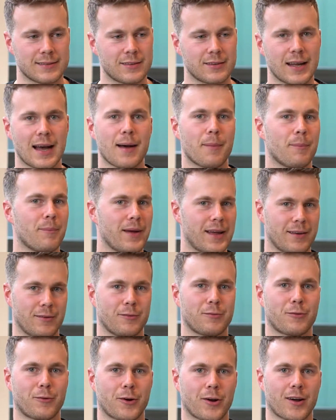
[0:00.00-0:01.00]
They're not meant
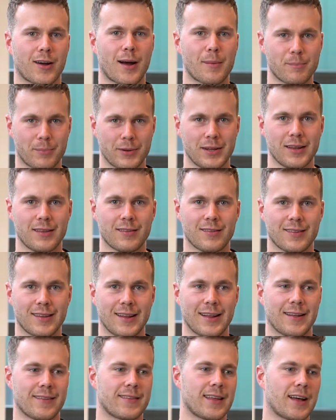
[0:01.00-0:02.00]
for companies
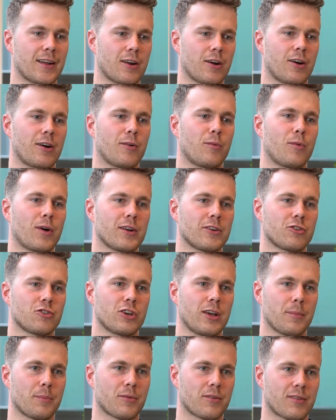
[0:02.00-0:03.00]
that want to
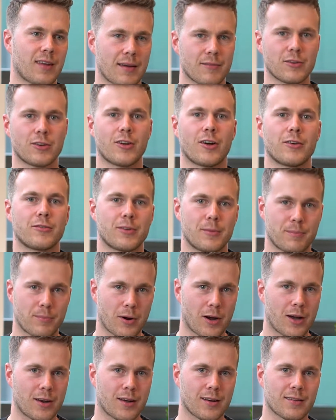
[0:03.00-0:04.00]
ship 700
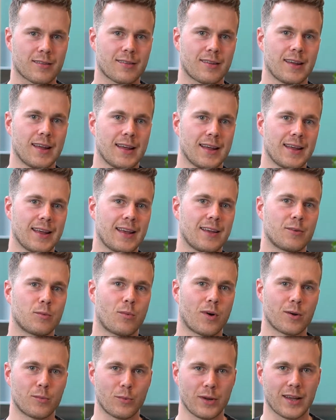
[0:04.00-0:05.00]
products
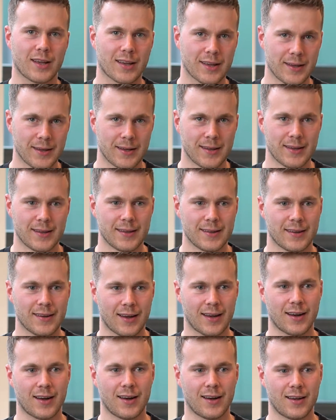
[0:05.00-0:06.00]
in 1 week.
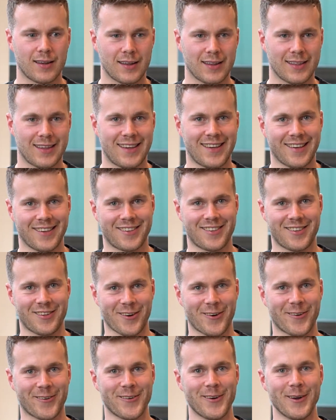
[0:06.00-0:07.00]

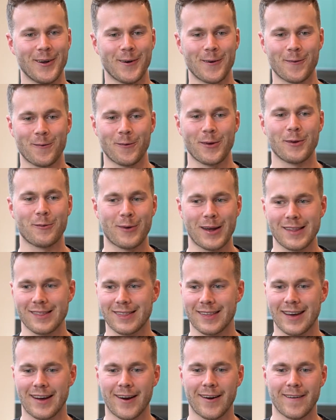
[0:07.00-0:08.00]
So we
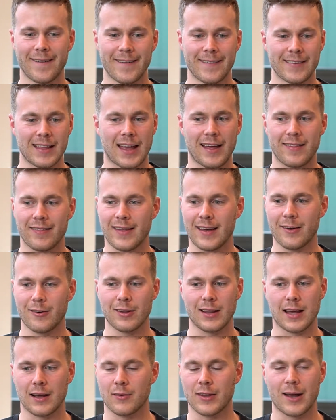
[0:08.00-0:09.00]
went there and they
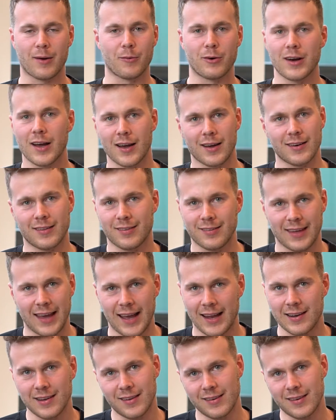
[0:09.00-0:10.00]
were like, yeah, we're not going to
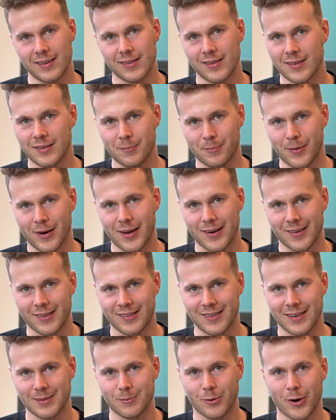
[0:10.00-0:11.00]
scan any of these
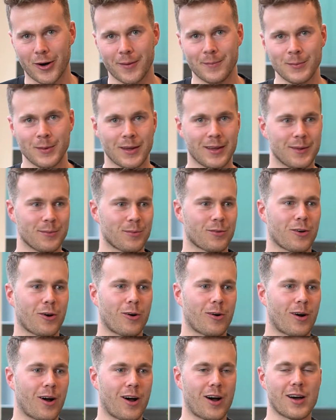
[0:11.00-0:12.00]
products anymore.
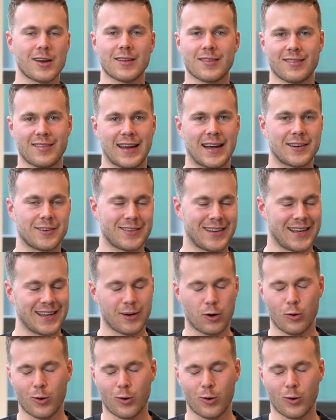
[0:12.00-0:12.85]
So on a Saturday,